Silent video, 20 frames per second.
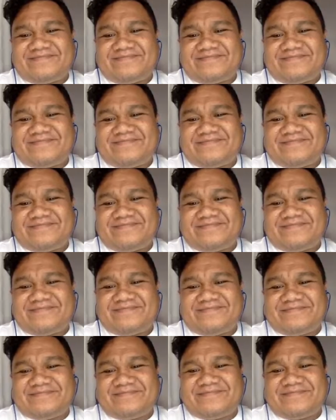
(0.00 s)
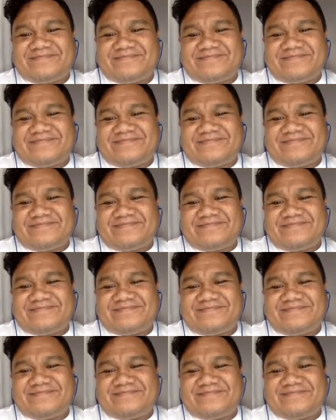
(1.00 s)

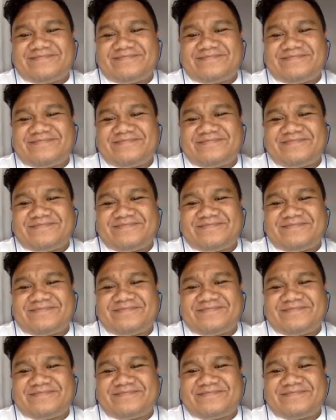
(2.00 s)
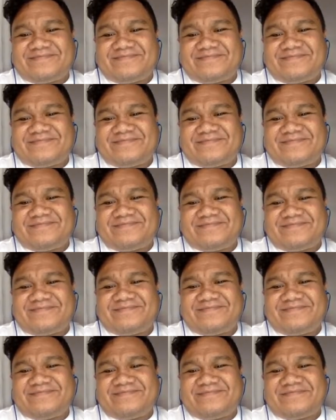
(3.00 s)

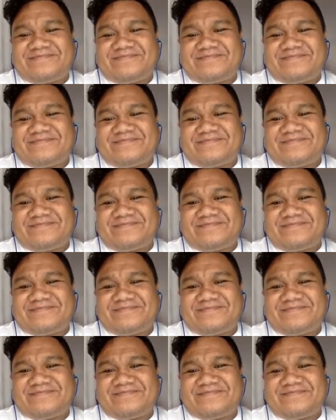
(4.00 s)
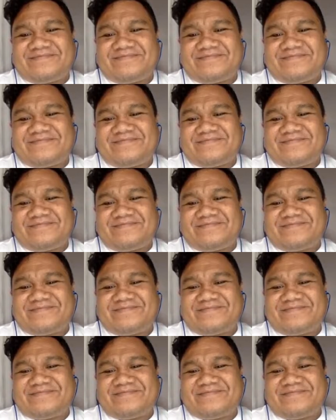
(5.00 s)

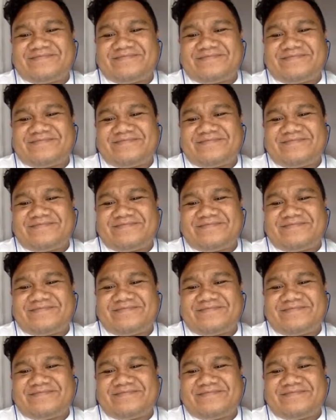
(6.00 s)
This person isn't speaking.